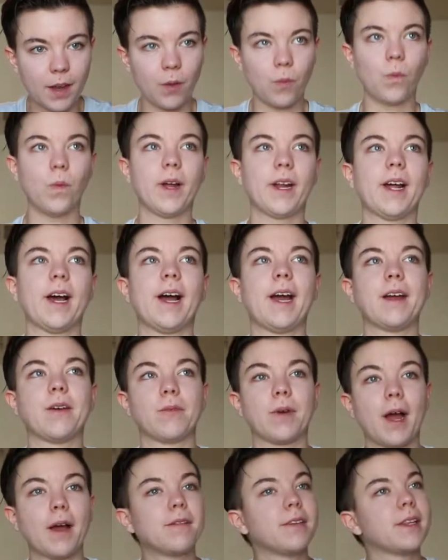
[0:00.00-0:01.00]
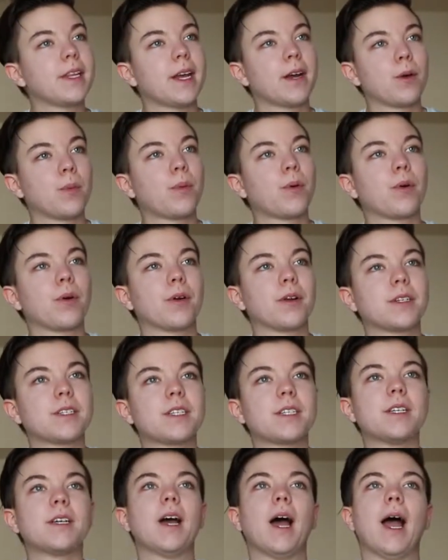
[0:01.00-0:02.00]
when I arrived at the
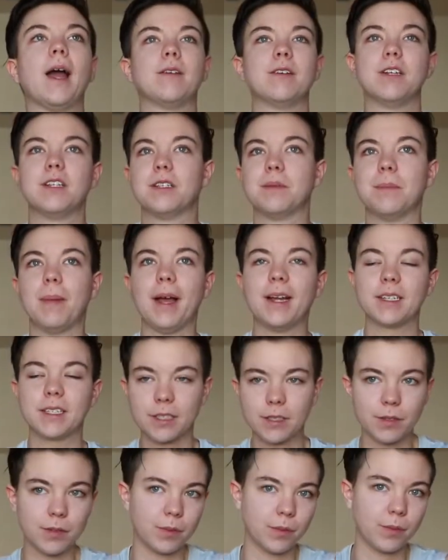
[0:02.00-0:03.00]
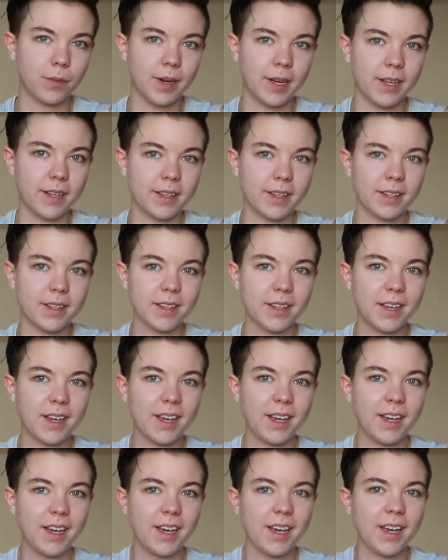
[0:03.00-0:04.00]
airport, I was met with
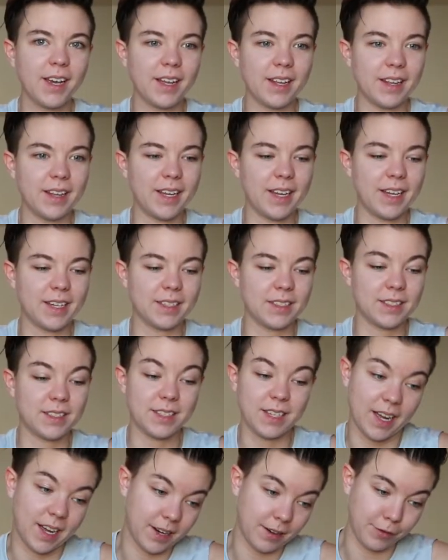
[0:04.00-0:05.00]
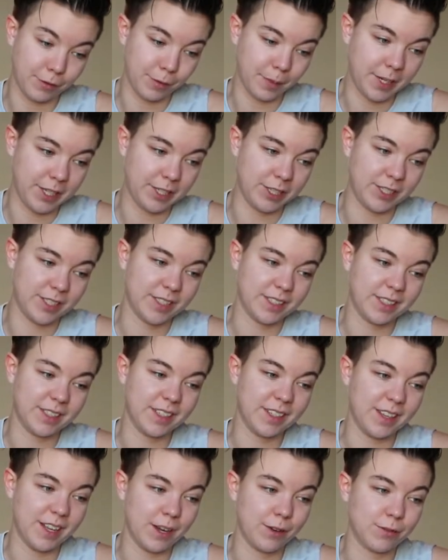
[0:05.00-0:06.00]
the sad
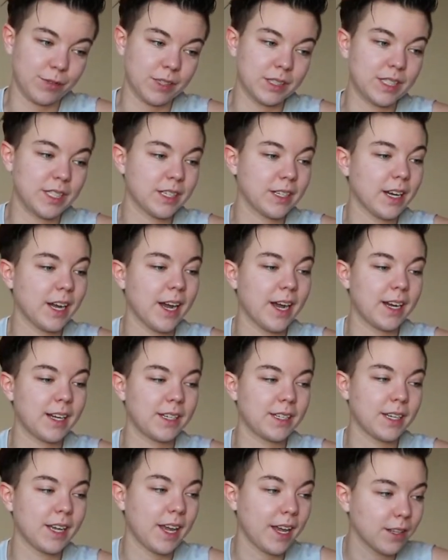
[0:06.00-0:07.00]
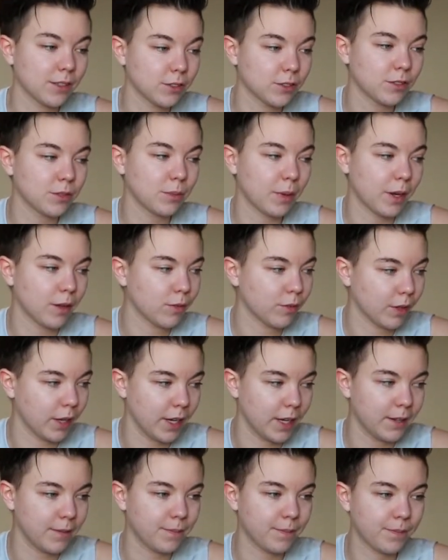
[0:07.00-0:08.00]
information that Frontier had canceled my
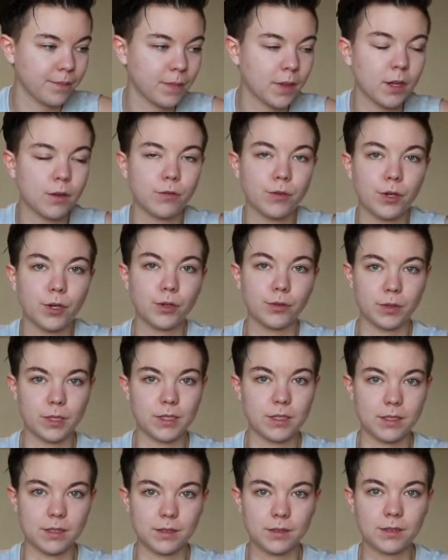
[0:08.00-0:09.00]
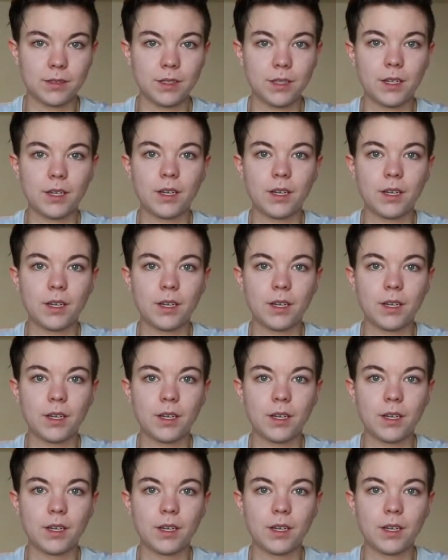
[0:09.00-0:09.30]
flight for no reason.